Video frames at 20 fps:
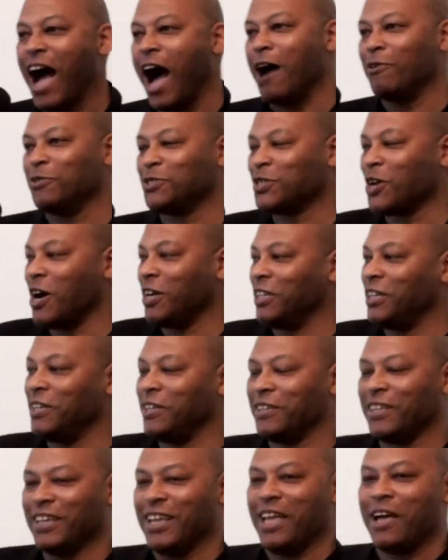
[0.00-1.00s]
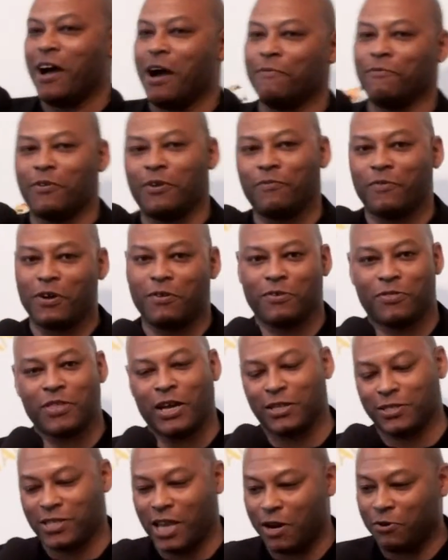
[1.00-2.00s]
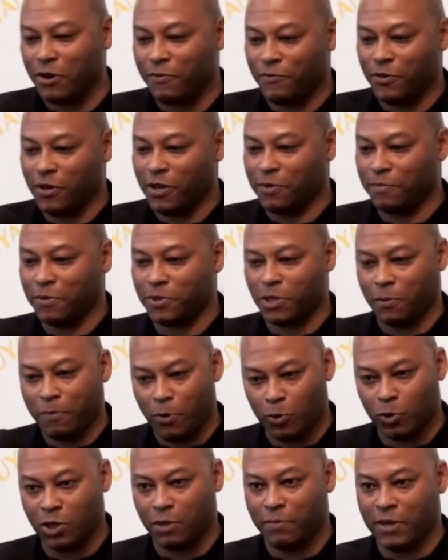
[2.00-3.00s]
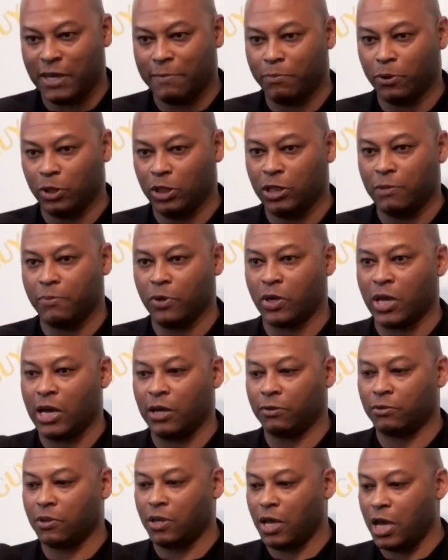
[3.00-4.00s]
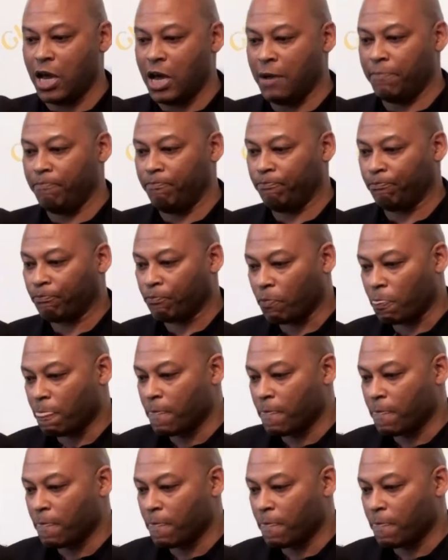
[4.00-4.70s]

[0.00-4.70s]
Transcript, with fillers: I was kind of. I'm very, thanks, Harry, for supporting me and pulling the book out, um,